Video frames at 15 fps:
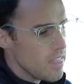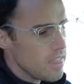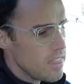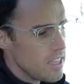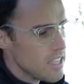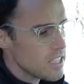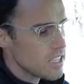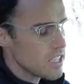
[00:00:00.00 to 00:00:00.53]

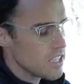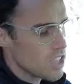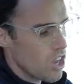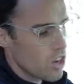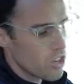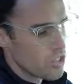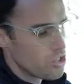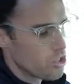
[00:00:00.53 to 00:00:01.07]
This is
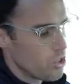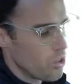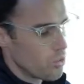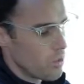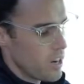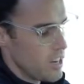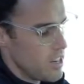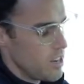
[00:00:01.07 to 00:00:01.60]
all controlled
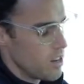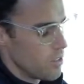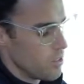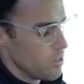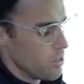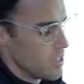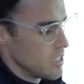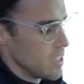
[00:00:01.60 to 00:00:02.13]
right here
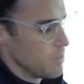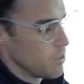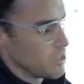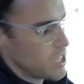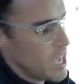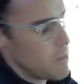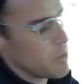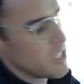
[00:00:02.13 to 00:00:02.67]
through this
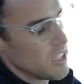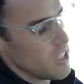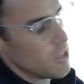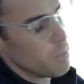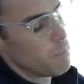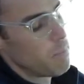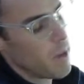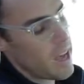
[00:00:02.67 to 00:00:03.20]
infotainment center,
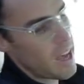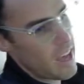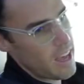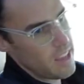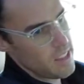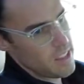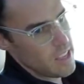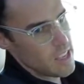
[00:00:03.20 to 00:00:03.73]

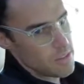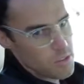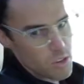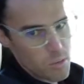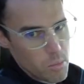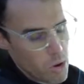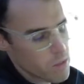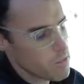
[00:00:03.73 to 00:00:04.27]
but if
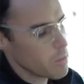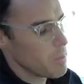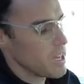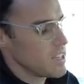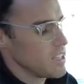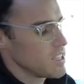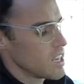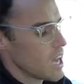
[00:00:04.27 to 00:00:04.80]
you're more of a
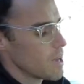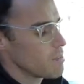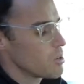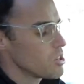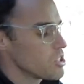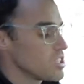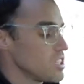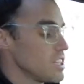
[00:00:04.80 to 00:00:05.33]
button and knob
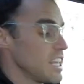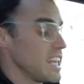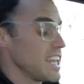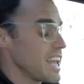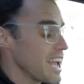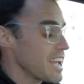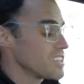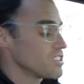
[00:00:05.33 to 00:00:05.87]
person, it
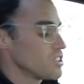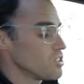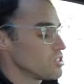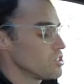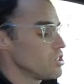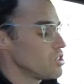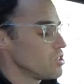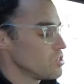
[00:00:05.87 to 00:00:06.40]
has those
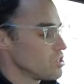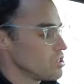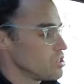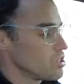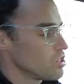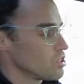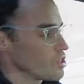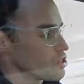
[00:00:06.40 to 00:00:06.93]
too. So you can